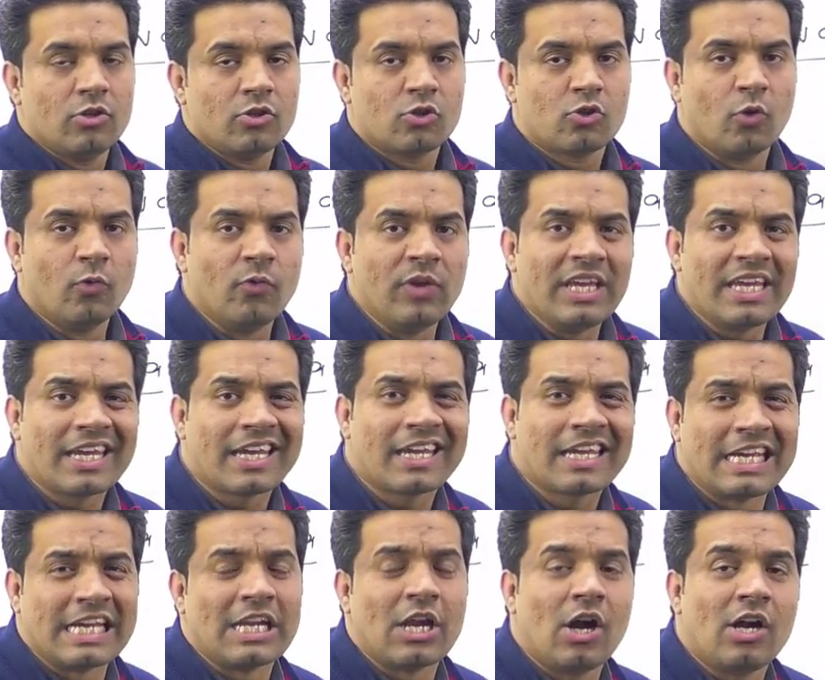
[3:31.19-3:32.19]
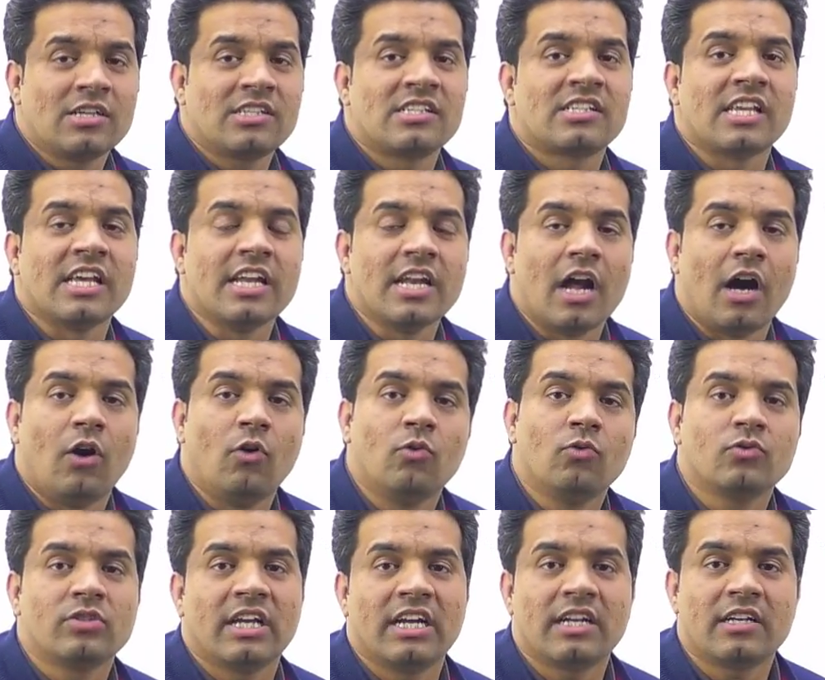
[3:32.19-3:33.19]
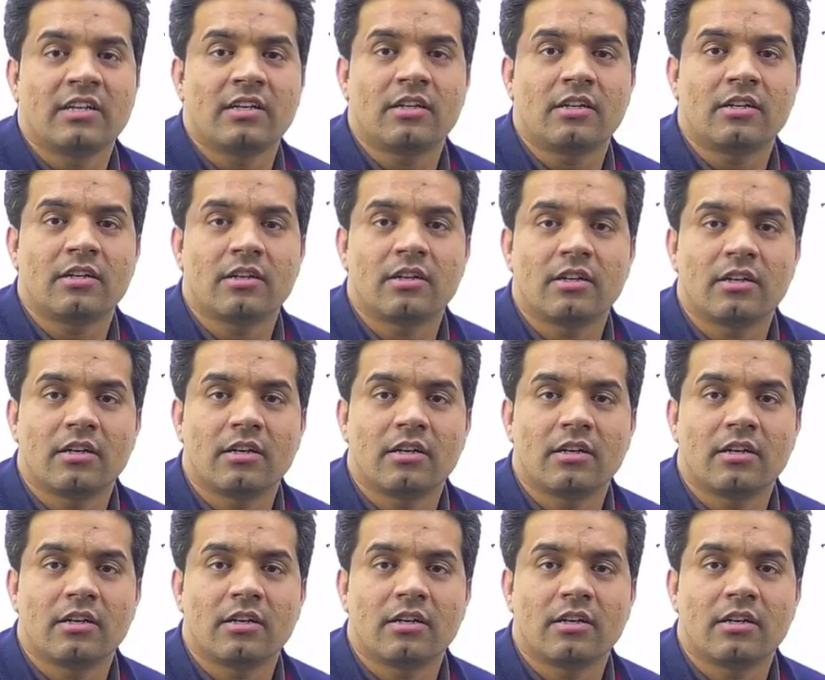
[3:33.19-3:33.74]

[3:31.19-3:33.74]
So we cannot say now that